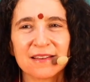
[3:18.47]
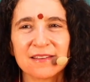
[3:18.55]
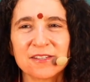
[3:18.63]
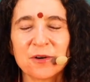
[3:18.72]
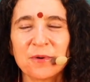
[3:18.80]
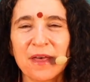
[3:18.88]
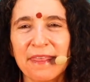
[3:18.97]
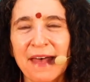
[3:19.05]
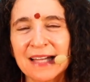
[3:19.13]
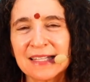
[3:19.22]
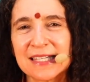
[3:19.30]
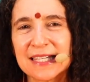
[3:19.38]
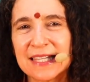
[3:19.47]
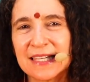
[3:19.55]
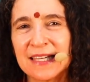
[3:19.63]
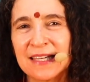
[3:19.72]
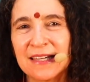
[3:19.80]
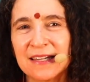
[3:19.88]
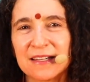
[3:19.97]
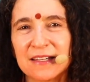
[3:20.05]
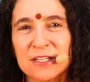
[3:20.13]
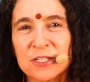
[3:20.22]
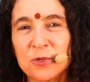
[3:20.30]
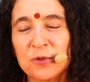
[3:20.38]
So that's the
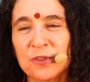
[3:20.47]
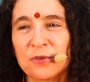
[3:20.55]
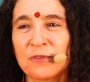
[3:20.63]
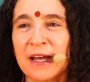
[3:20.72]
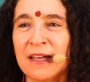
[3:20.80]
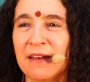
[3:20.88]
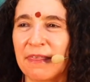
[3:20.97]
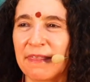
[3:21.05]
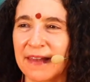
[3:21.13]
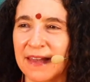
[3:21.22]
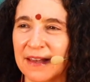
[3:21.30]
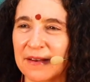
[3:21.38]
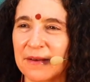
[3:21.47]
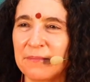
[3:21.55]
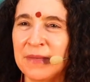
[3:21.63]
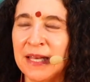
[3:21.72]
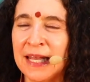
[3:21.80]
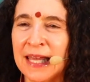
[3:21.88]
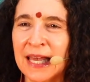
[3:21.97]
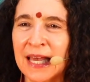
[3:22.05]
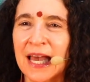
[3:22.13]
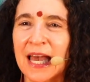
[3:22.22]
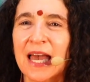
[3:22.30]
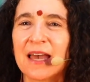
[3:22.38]
do the right thing. Meaning,
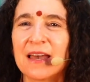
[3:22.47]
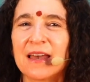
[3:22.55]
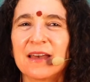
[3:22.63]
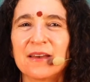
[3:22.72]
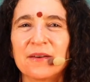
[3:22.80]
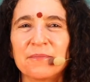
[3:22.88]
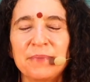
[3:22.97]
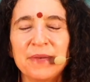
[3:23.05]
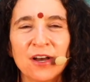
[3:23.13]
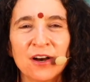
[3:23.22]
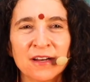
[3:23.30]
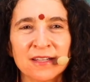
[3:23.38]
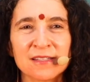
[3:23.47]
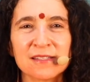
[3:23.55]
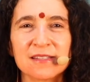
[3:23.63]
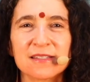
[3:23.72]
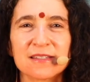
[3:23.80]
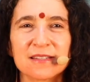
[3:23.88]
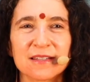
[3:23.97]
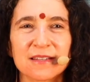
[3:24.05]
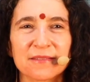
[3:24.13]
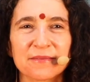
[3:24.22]
be honest,